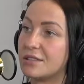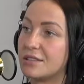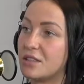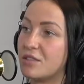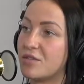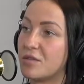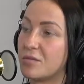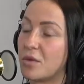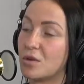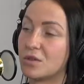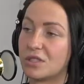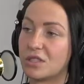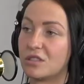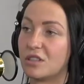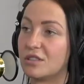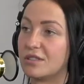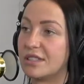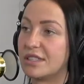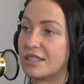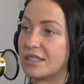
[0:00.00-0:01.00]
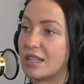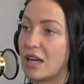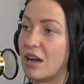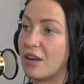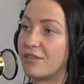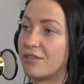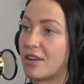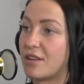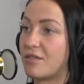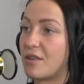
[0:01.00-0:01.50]
I see you've been posting all this
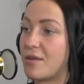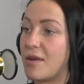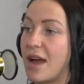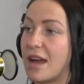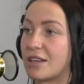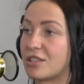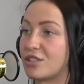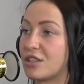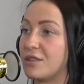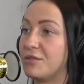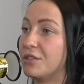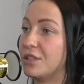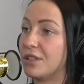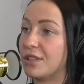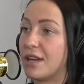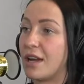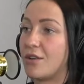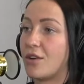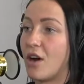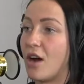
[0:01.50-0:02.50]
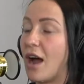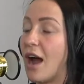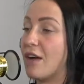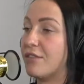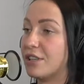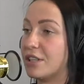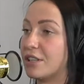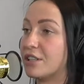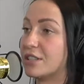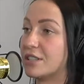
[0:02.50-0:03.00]
stuff. Like, I'm actually really not
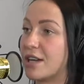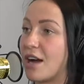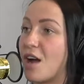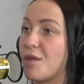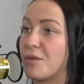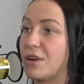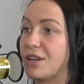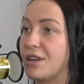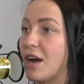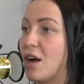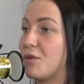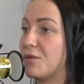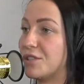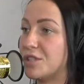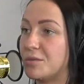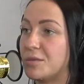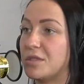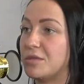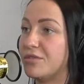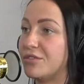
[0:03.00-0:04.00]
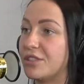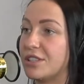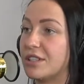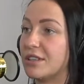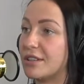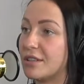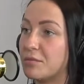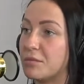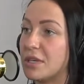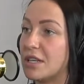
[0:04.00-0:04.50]
having a good time right now. Would you be free to
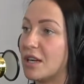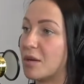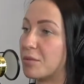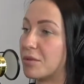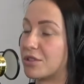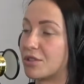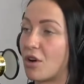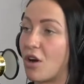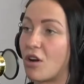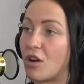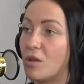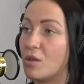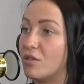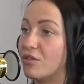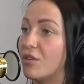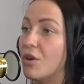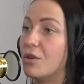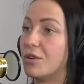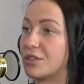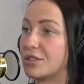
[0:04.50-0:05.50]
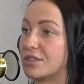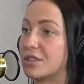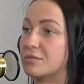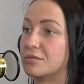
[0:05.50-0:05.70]
like meet up or talk on the phone or